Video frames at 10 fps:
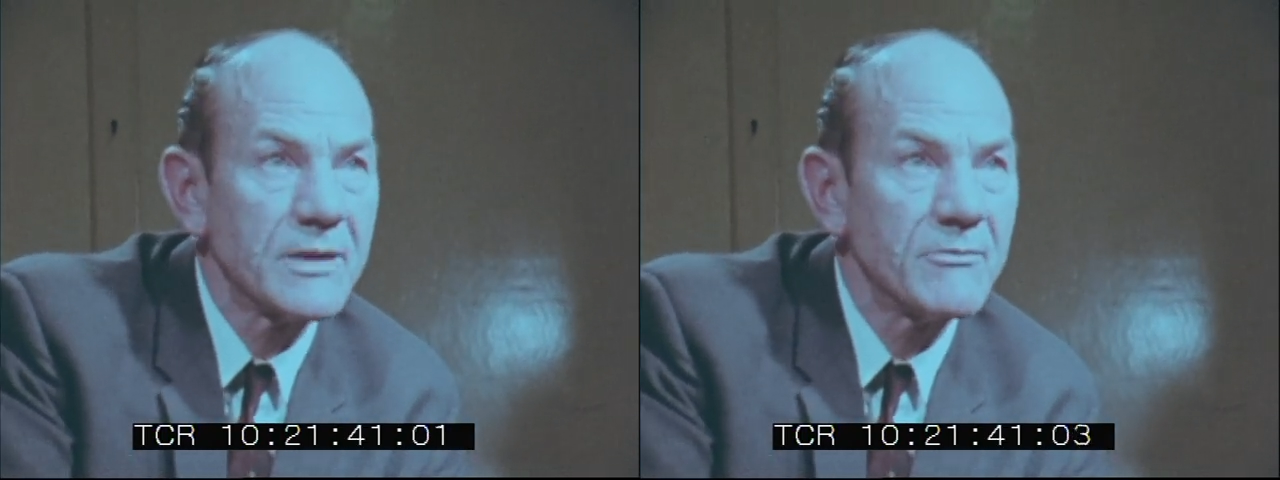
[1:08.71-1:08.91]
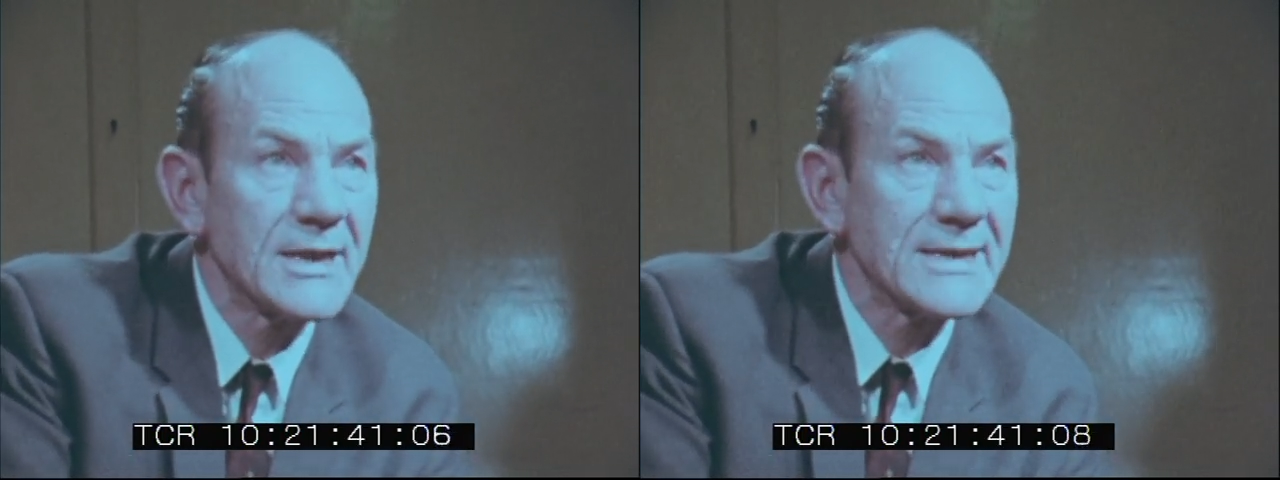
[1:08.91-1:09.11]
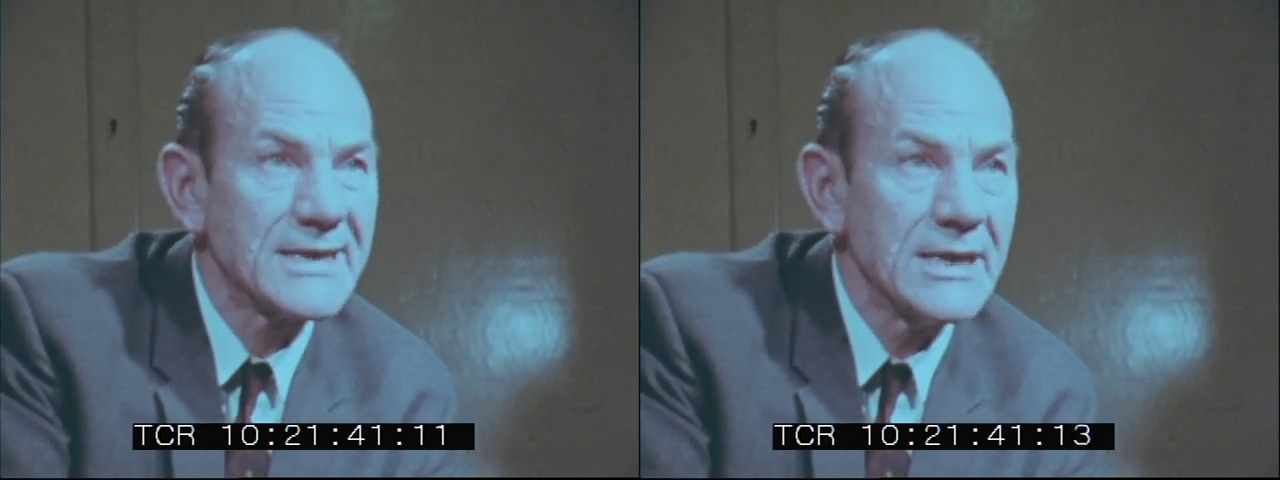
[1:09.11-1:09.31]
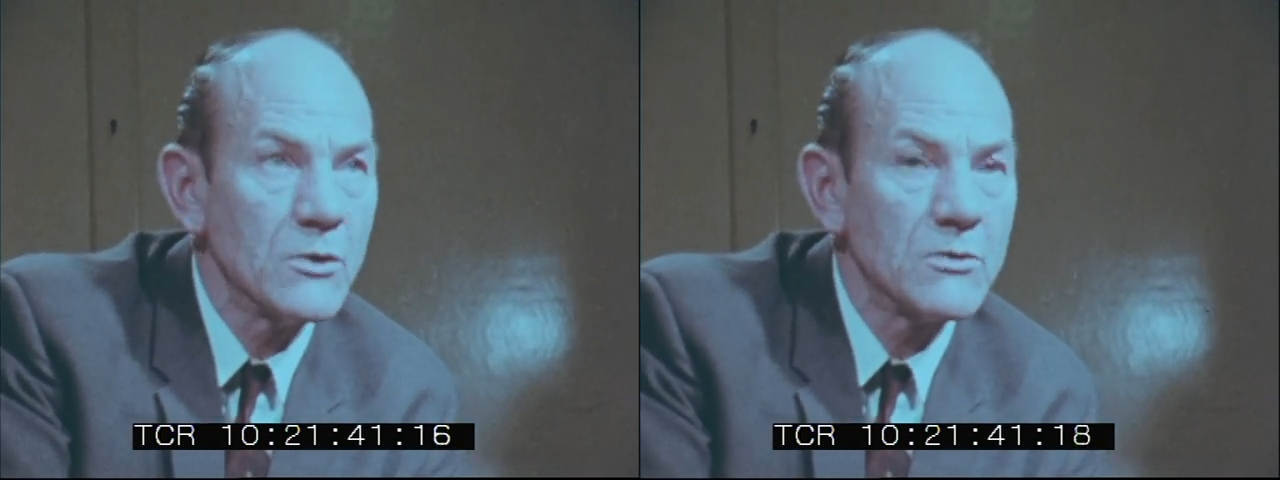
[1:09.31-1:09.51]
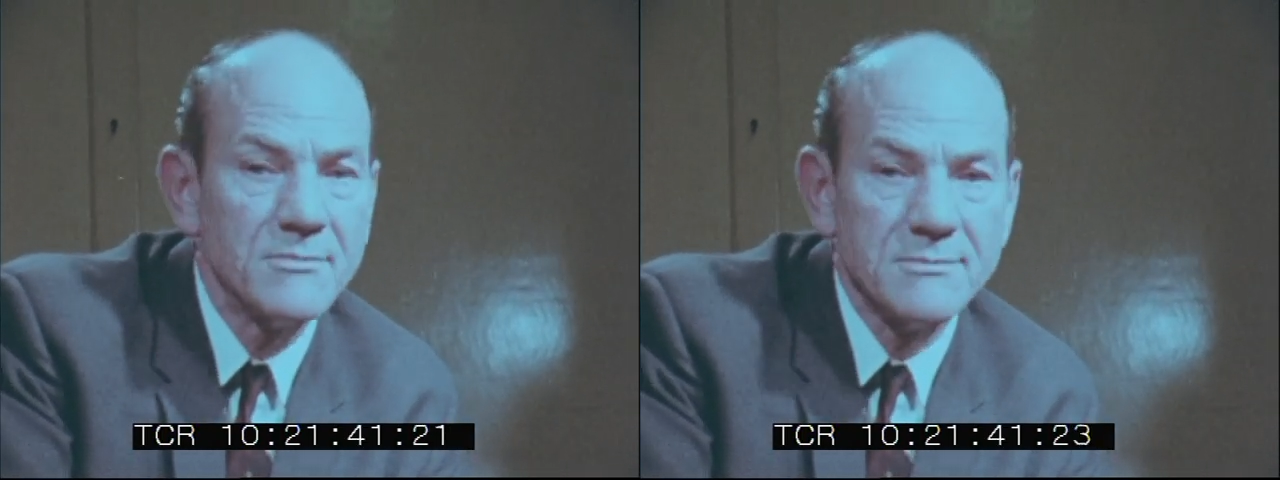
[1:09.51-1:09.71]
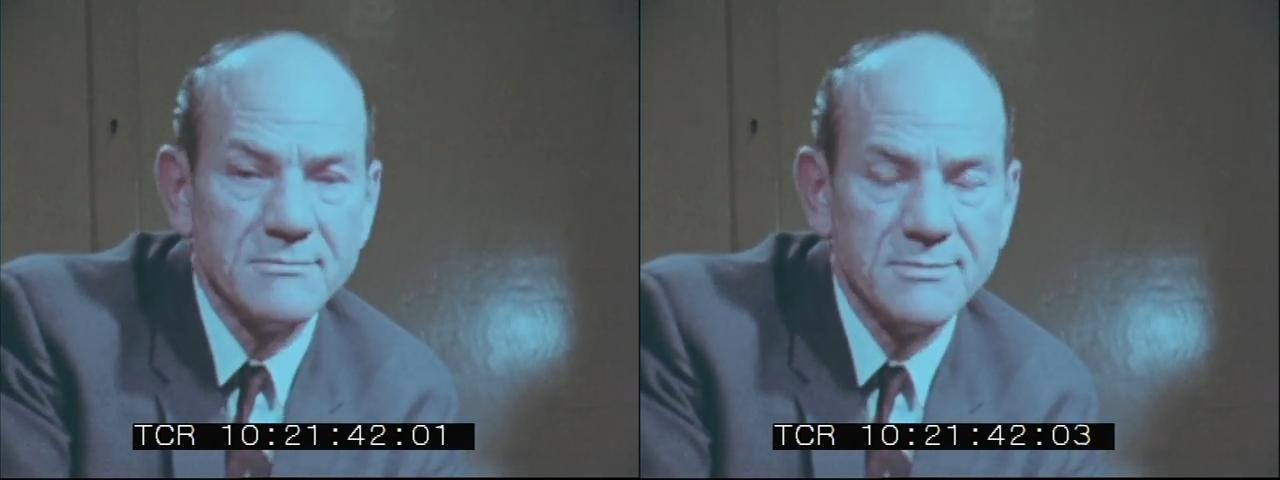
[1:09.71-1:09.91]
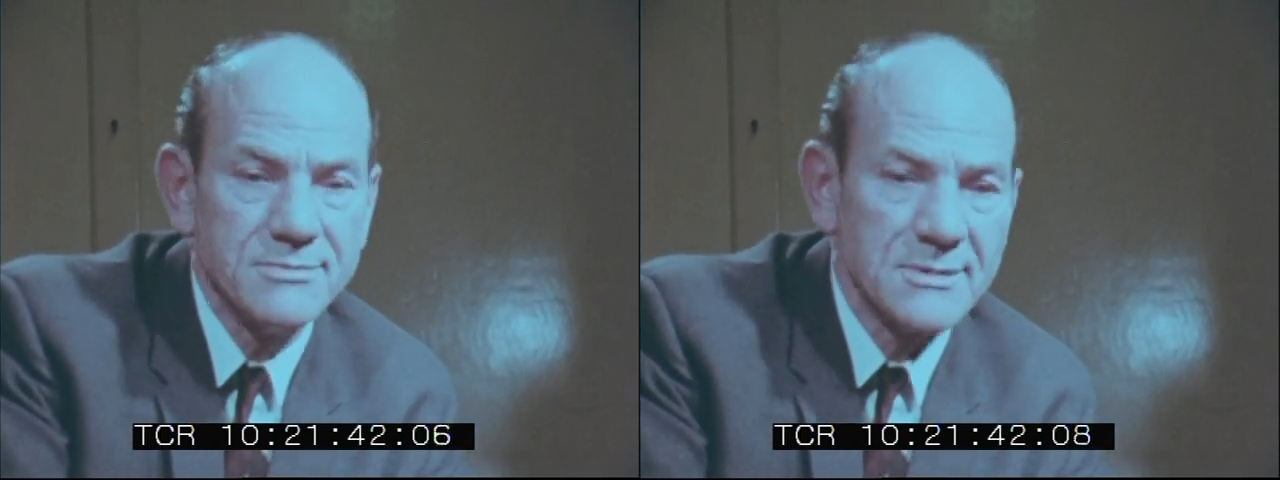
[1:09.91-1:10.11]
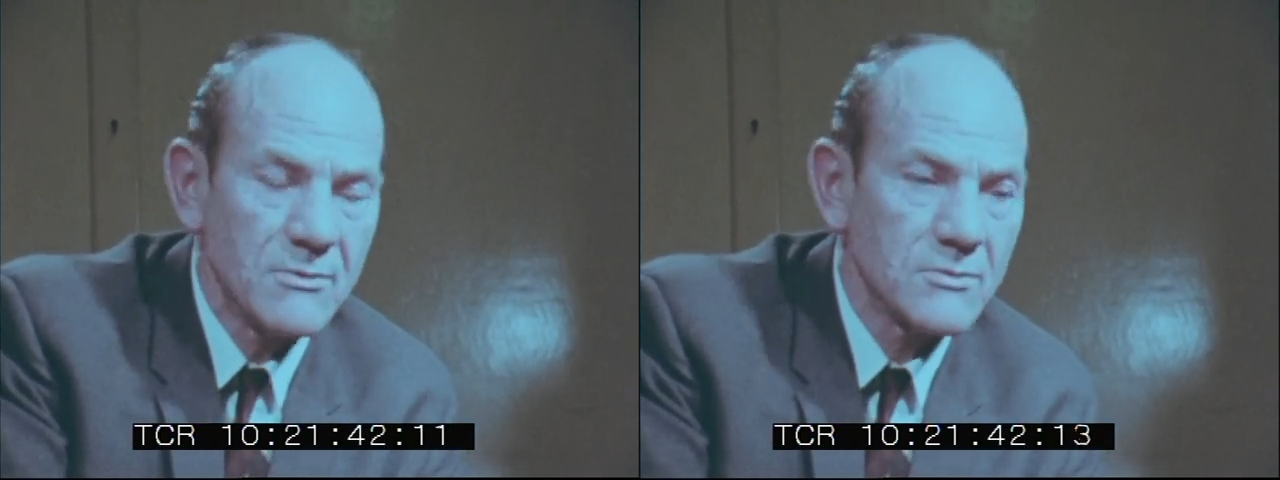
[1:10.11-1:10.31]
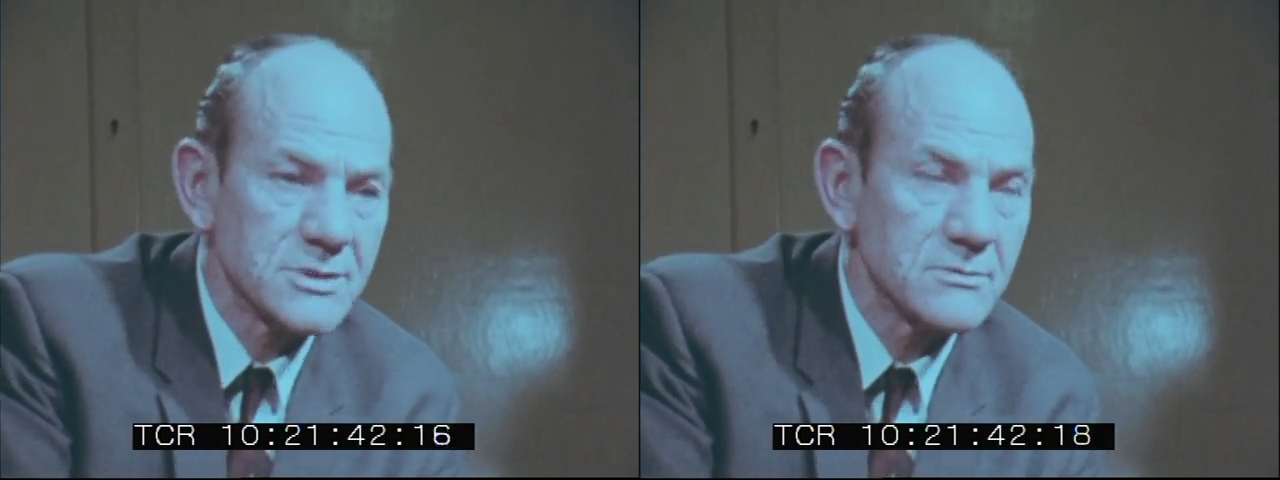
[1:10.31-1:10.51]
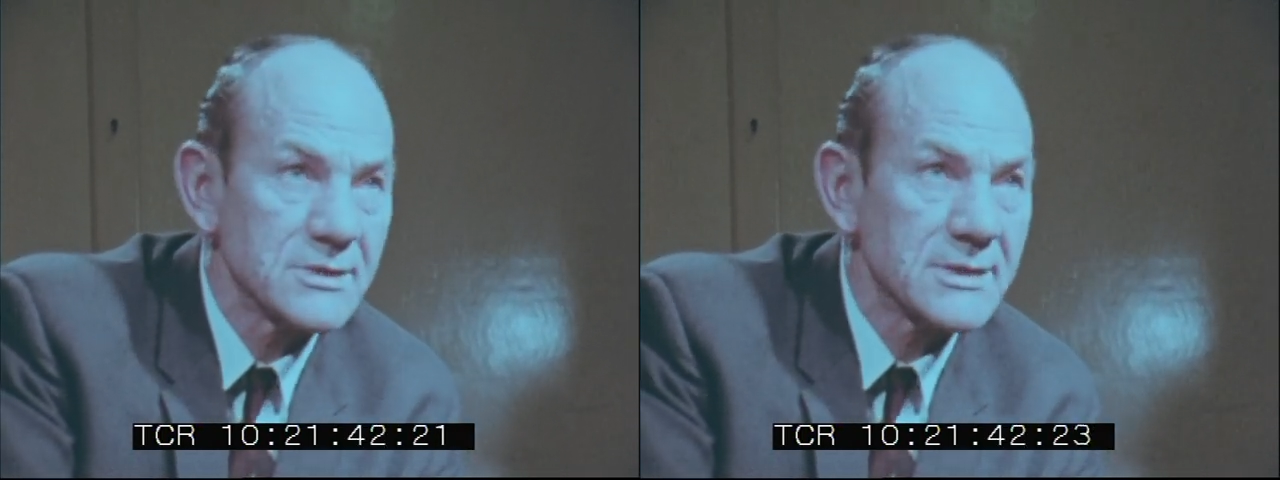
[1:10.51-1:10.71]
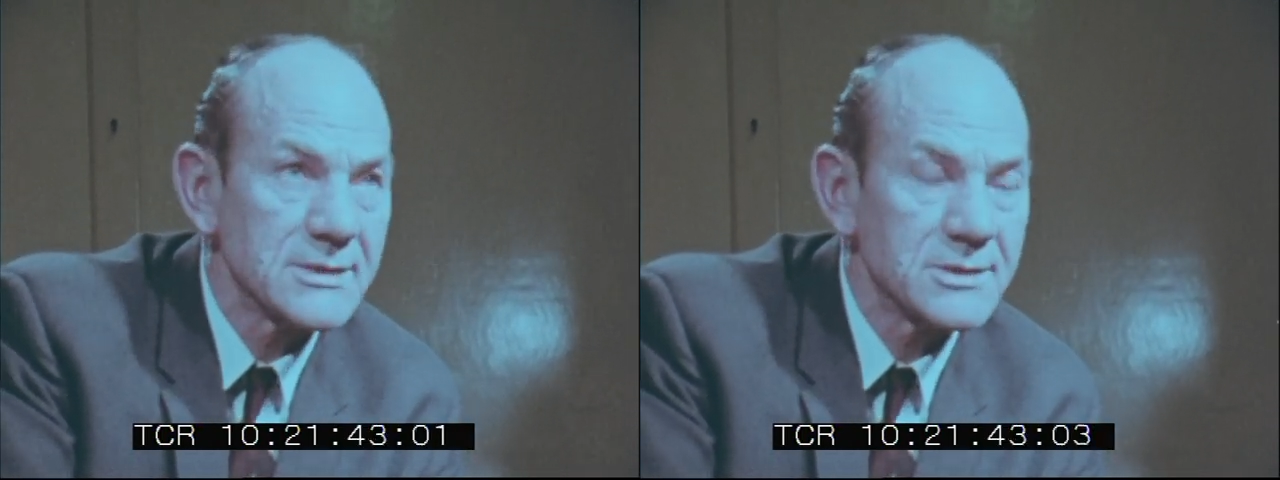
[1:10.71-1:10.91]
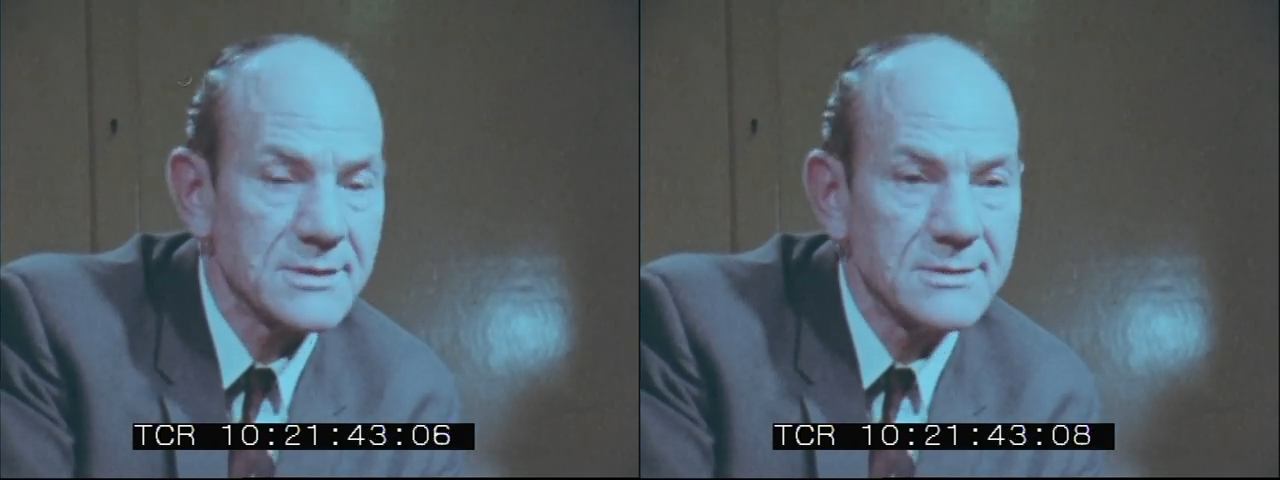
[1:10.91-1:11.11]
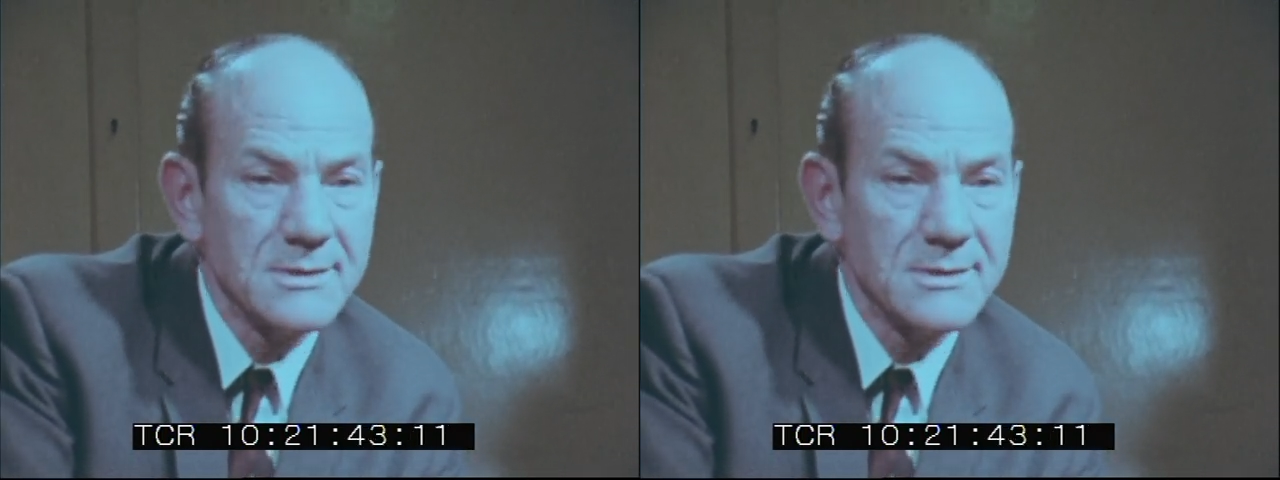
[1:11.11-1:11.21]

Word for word: people getting killed and all sorts of things, you know.